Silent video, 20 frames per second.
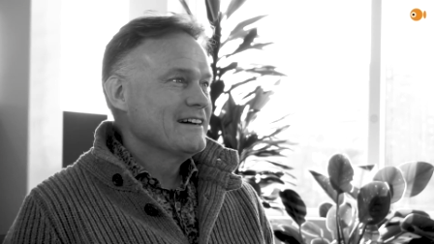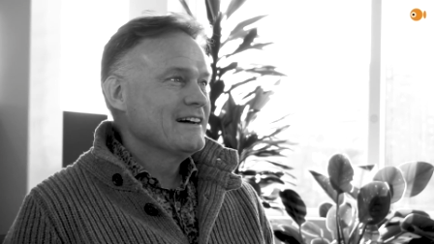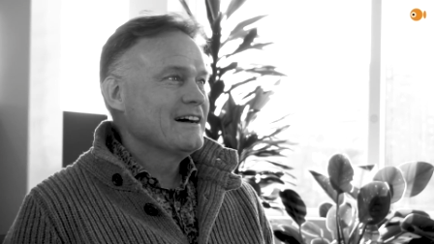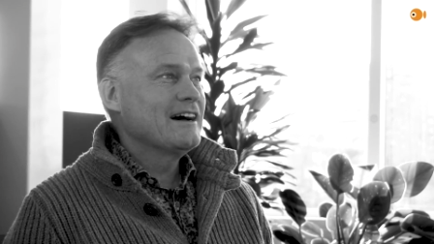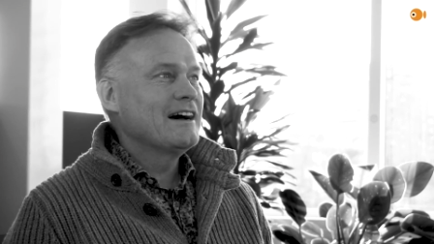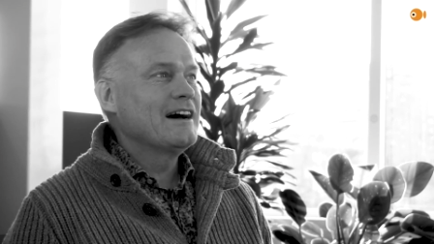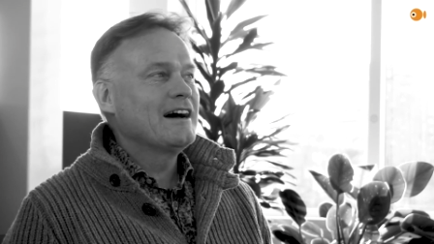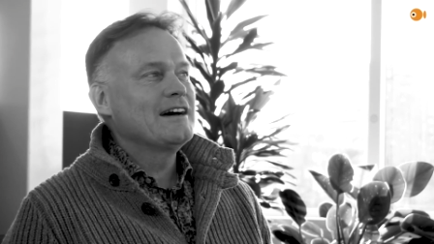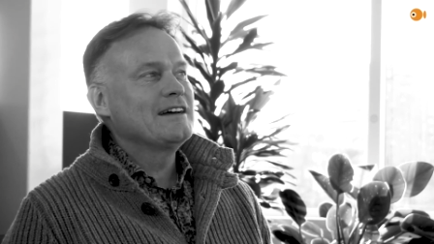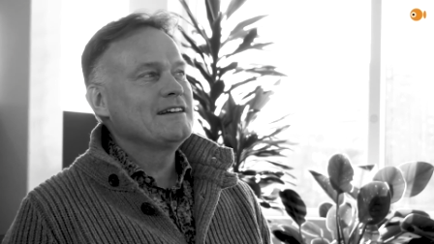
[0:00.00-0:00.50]

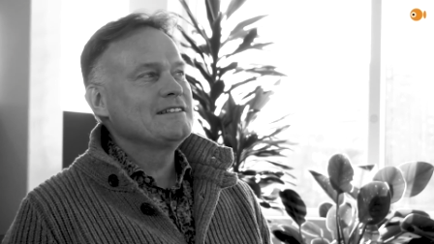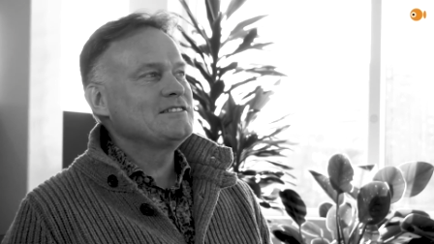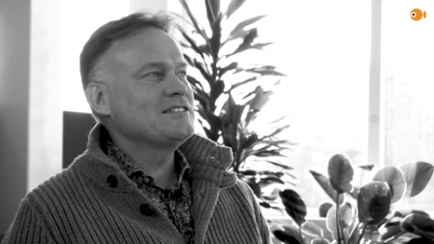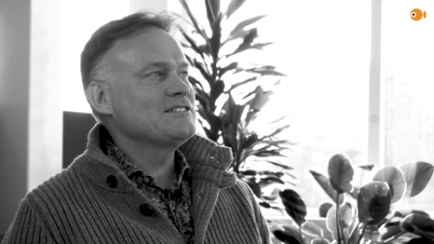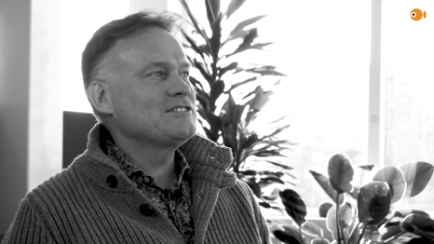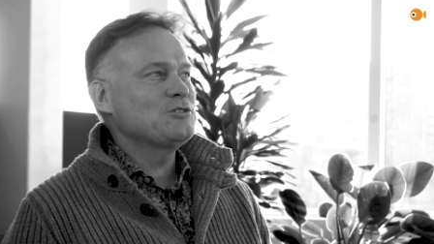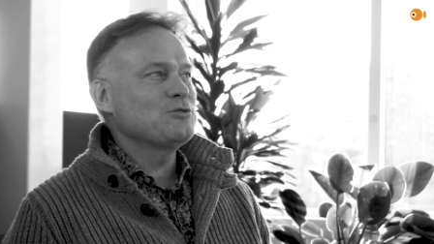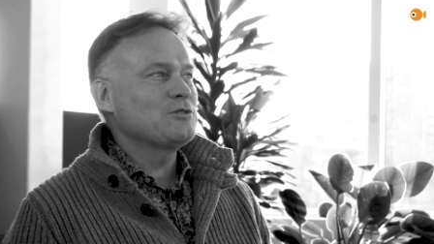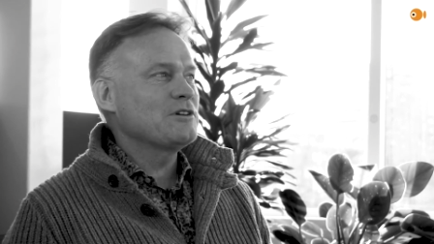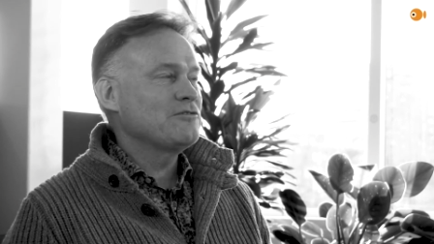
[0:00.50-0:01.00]
Uh, it
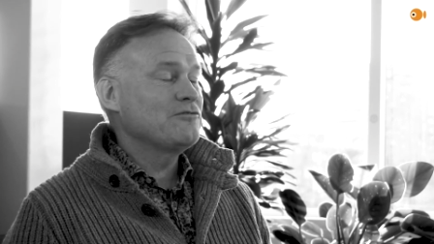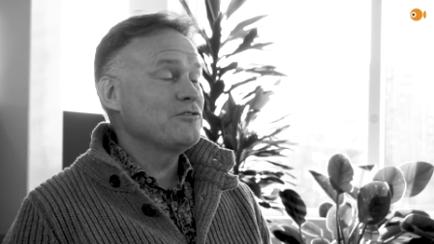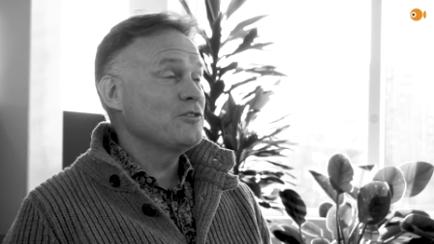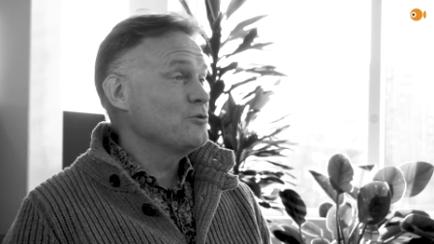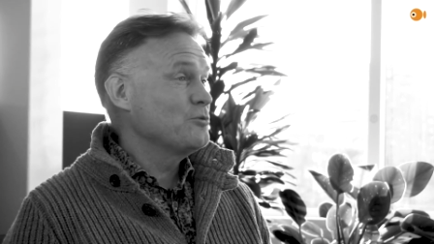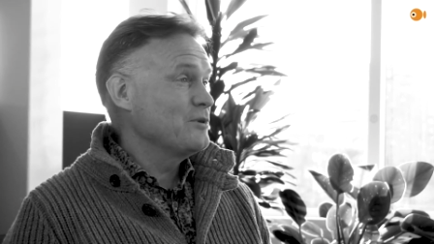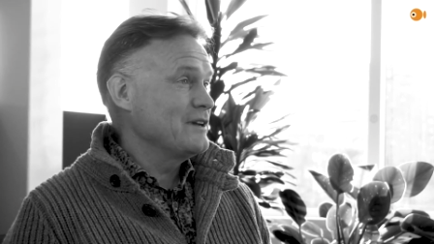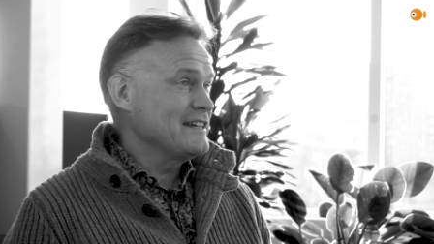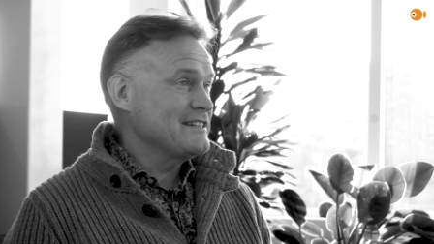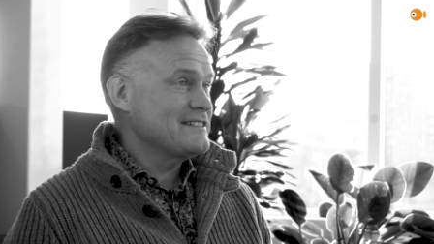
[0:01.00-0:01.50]
just took a
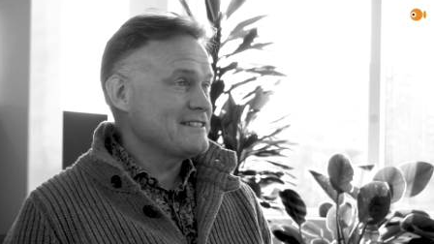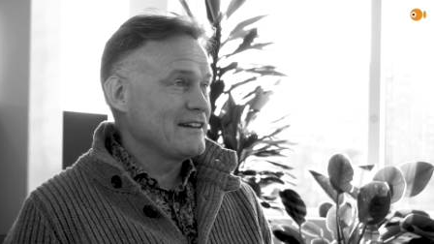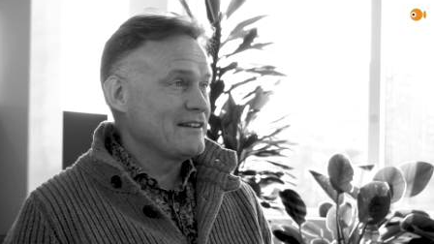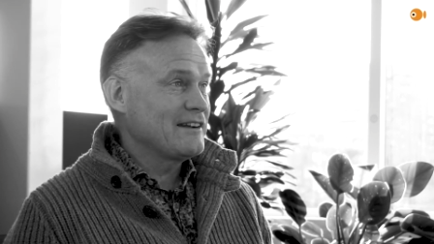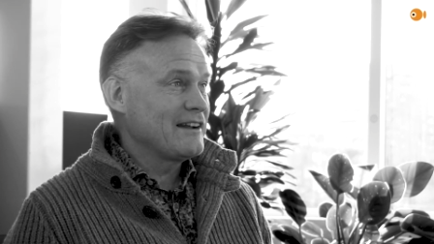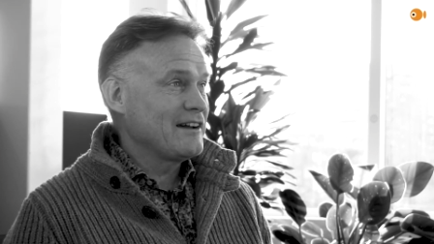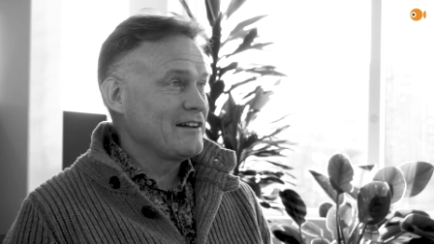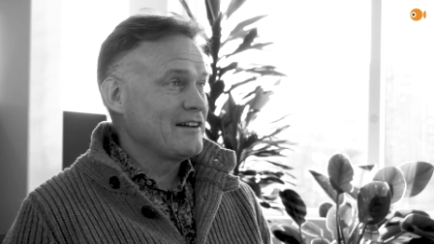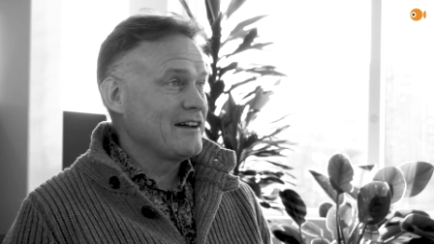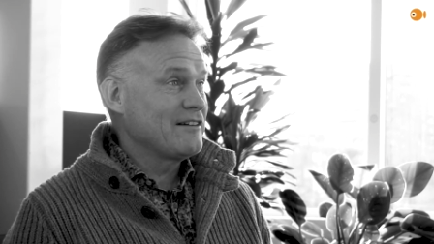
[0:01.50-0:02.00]
few weeks,
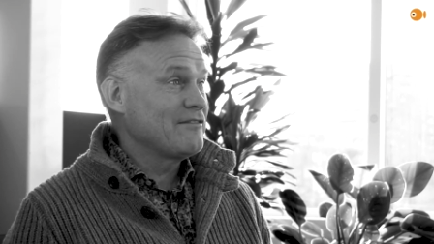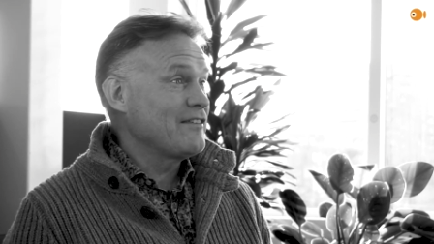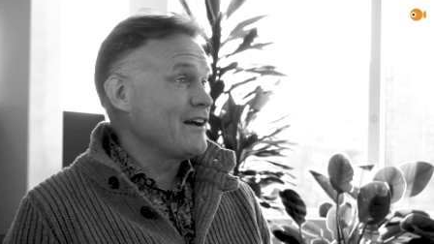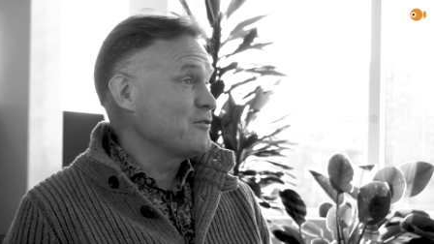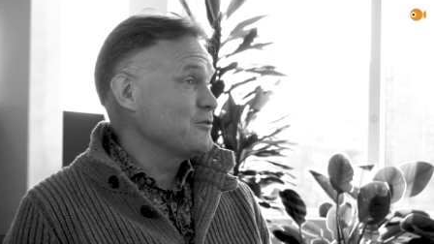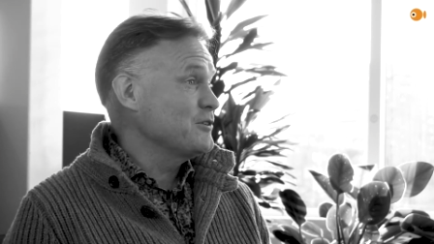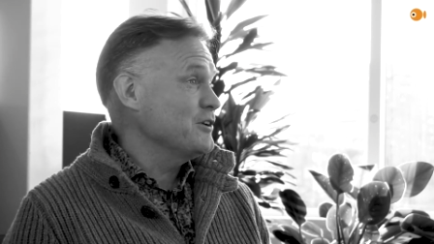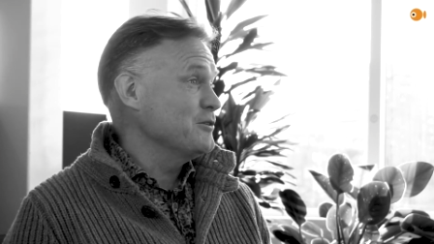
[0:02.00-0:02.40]
and I, I found